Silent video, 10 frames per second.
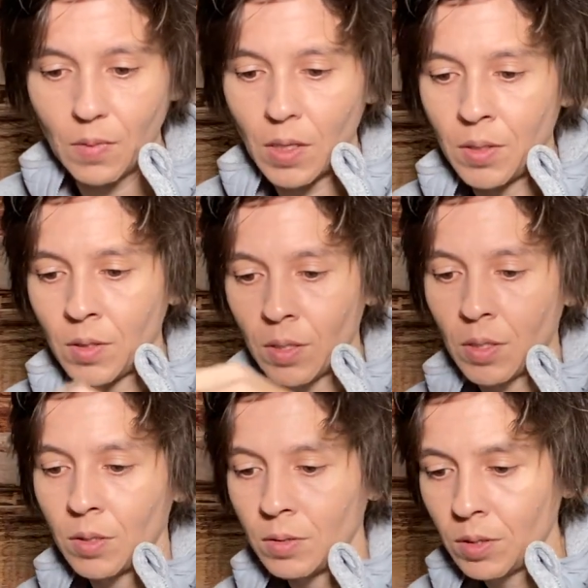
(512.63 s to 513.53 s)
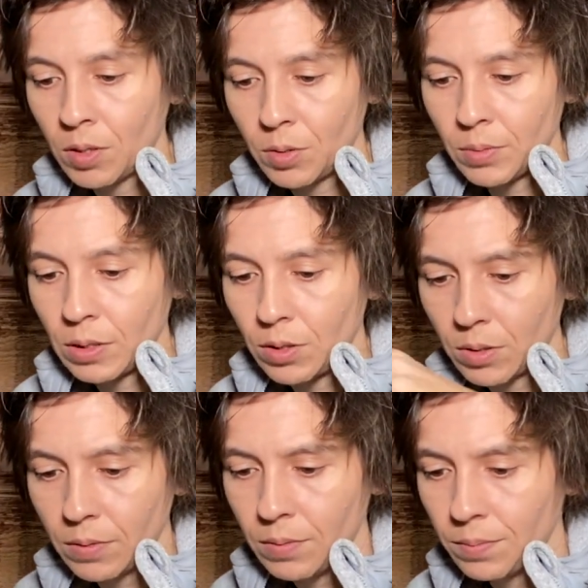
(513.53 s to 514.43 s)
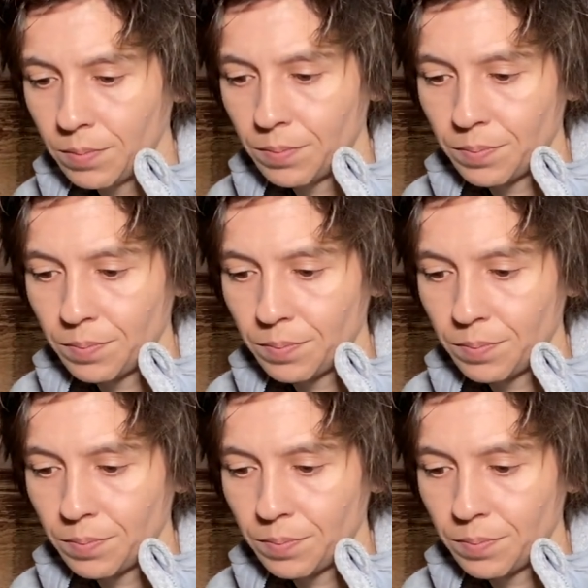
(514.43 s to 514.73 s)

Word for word: in the current situation.